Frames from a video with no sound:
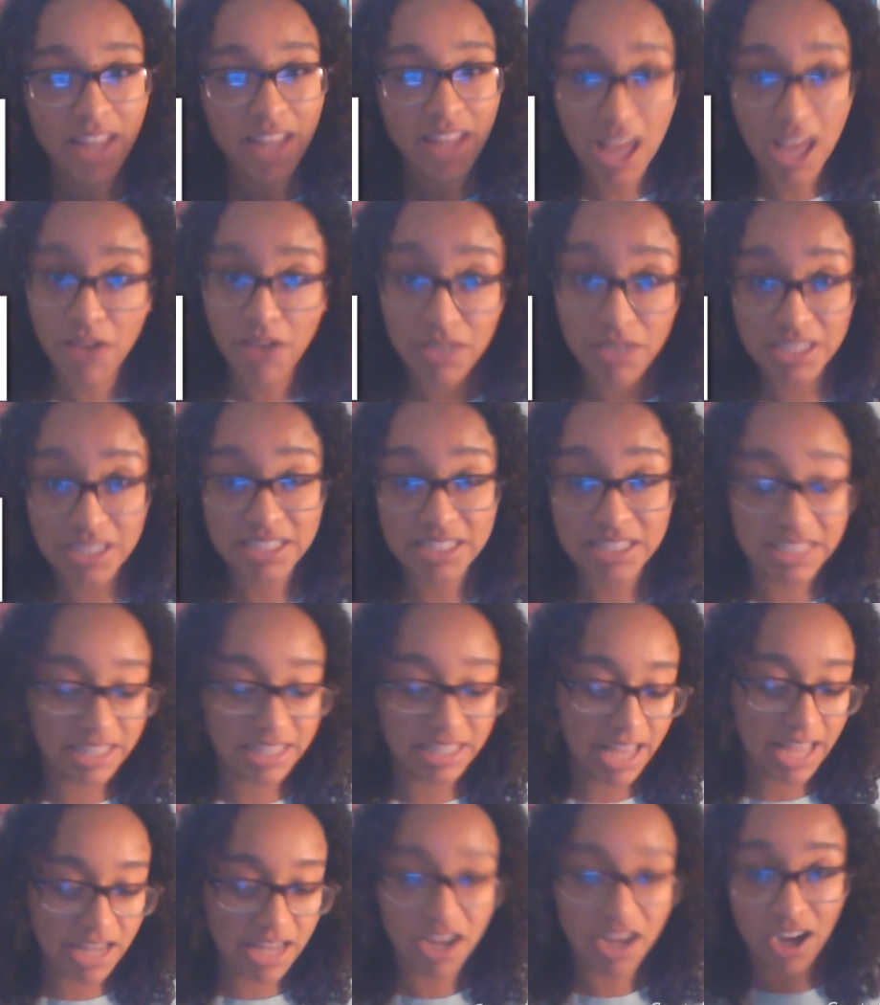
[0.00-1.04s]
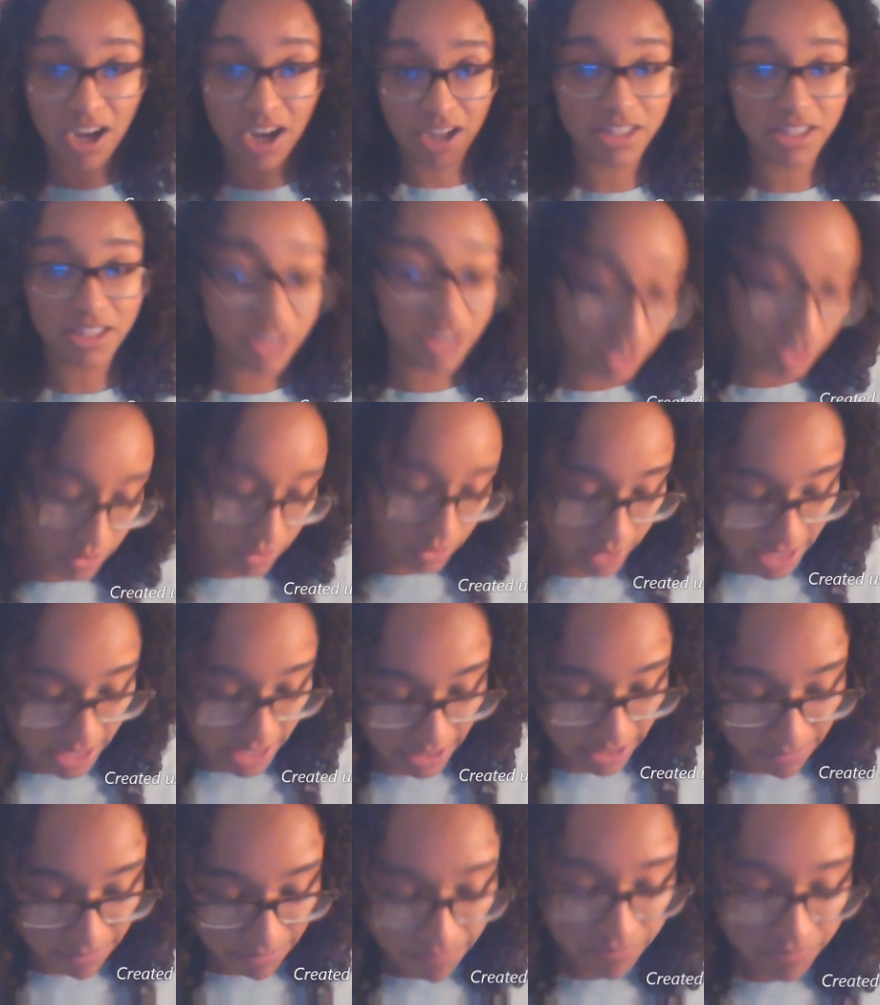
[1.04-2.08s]
I want to see that on
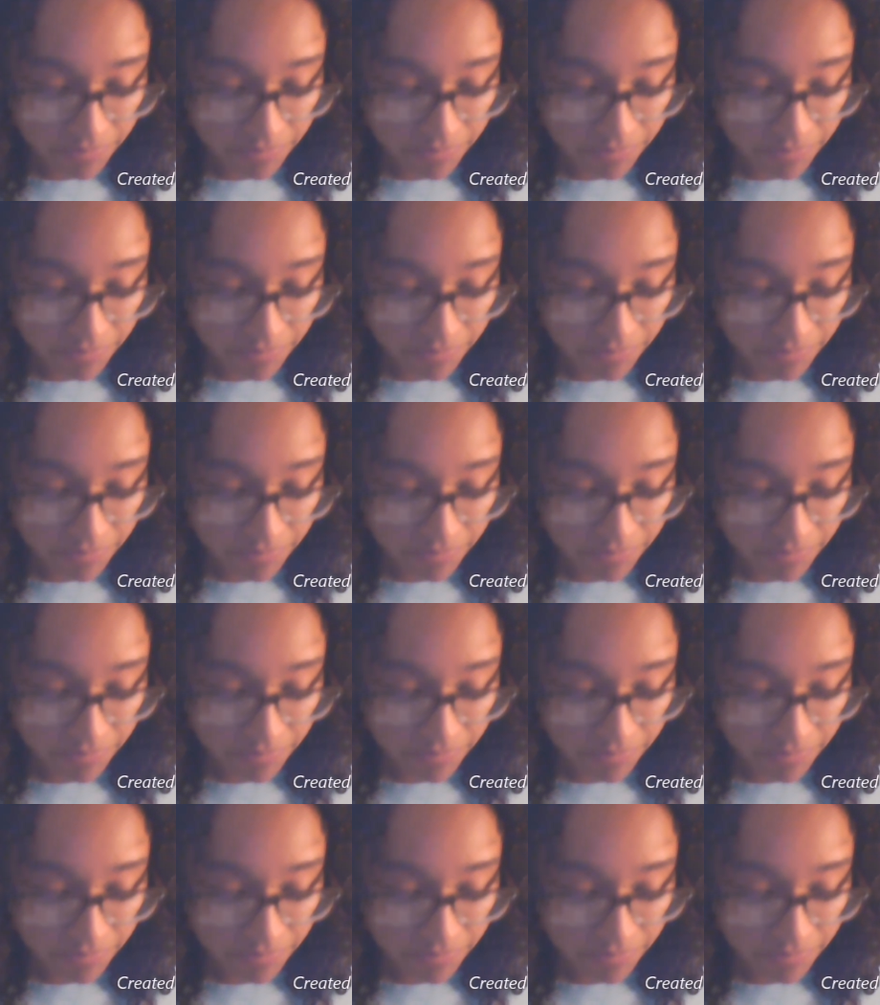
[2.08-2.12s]
screen.